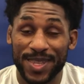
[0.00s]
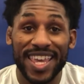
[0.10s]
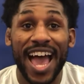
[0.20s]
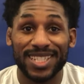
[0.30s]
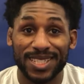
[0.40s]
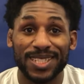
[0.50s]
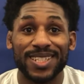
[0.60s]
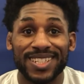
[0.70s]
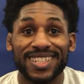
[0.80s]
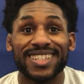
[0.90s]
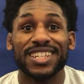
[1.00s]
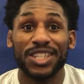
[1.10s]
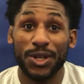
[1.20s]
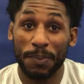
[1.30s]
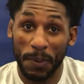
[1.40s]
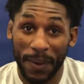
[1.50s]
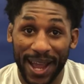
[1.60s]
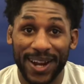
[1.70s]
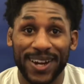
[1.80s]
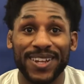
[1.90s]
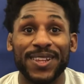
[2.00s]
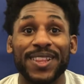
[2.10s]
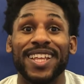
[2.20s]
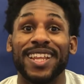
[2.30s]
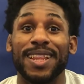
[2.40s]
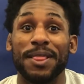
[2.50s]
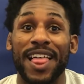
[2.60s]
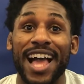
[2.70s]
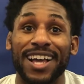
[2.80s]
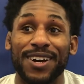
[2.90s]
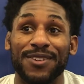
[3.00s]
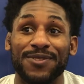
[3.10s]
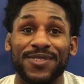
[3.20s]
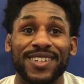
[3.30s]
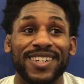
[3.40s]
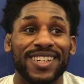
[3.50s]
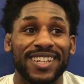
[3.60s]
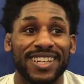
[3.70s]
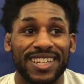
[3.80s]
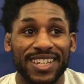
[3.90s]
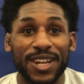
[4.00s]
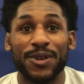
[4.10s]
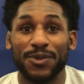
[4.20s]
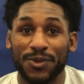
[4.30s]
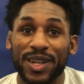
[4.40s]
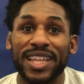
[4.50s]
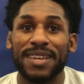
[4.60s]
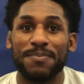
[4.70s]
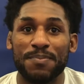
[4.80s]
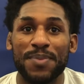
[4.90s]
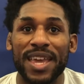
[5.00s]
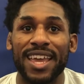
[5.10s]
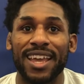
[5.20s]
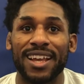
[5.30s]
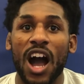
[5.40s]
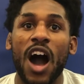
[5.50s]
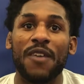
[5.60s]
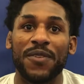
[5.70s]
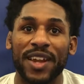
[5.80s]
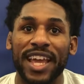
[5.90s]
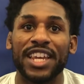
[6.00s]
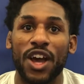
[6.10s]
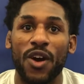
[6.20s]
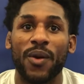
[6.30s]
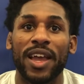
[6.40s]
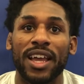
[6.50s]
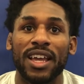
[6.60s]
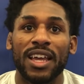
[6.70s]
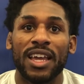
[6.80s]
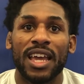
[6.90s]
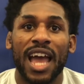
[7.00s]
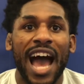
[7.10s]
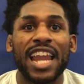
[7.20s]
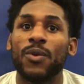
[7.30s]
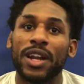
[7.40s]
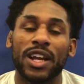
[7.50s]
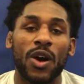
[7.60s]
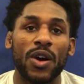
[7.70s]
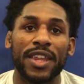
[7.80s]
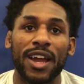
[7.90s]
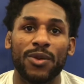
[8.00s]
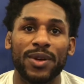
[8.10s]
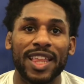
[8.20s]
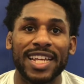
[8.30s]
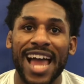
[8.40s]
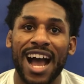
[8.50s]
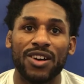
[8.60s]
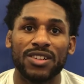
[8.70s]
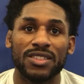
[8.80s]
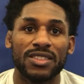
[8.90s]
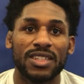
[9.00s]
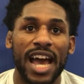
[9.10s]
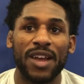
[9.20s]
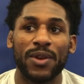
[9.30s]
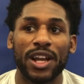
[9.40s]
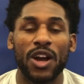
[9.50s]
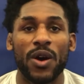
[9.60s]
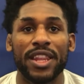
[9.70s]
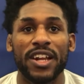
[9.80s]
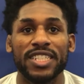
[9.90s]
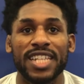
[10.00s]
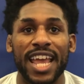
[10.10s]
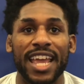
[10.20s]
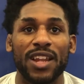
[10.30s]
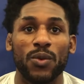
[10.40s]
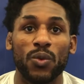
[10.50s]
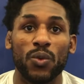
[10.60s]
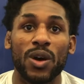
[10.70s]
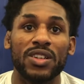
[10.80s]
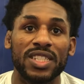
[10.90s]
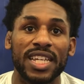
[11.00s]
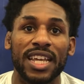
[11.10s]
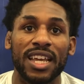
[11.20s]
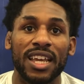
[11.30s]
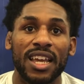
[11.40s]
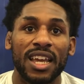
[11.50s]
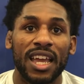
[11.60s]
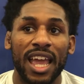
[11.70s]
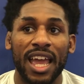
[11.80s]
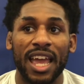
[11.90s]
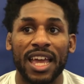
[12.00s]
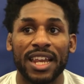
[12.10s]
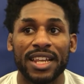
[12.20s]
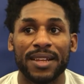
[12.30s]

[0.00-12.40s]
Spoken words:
yes, you're prepared, the lack of, you know, really being confident and knowing, I didn't want to go in there with a doubt. I didn't want to go in there saying, we'll see. And